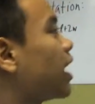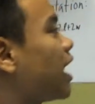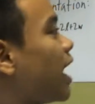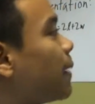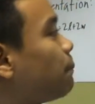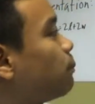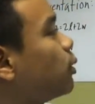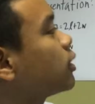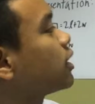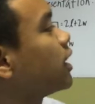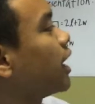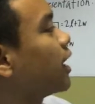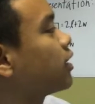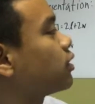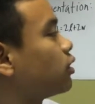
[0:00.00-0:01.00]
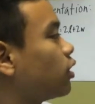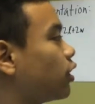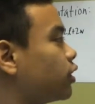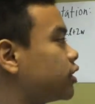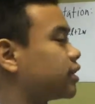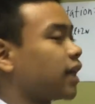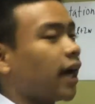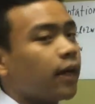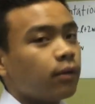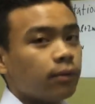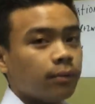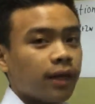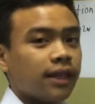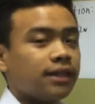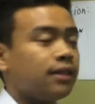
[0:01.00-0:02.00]
I put length to the other side,
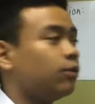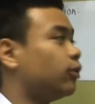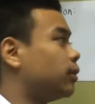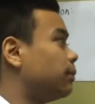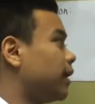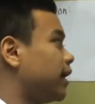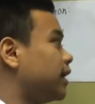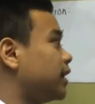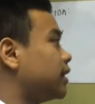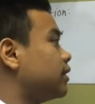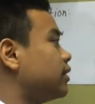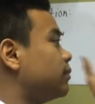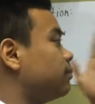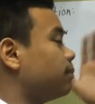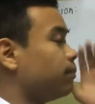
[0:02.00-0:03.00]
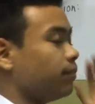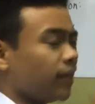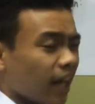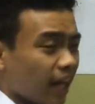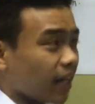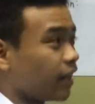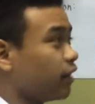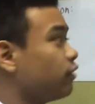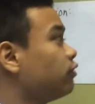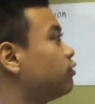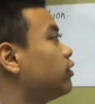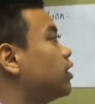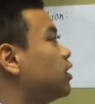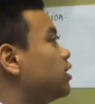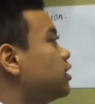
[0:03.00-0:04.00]
we made it negative.
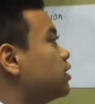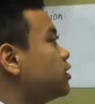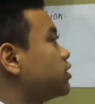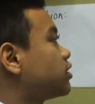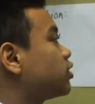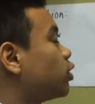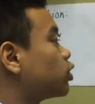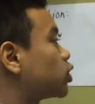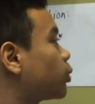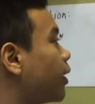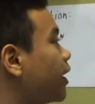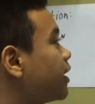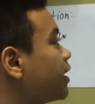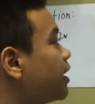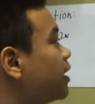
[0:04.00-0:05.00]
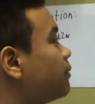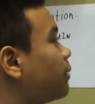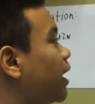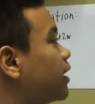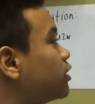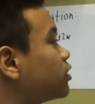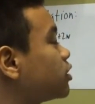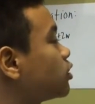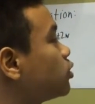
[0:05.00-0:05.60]
So 20 minus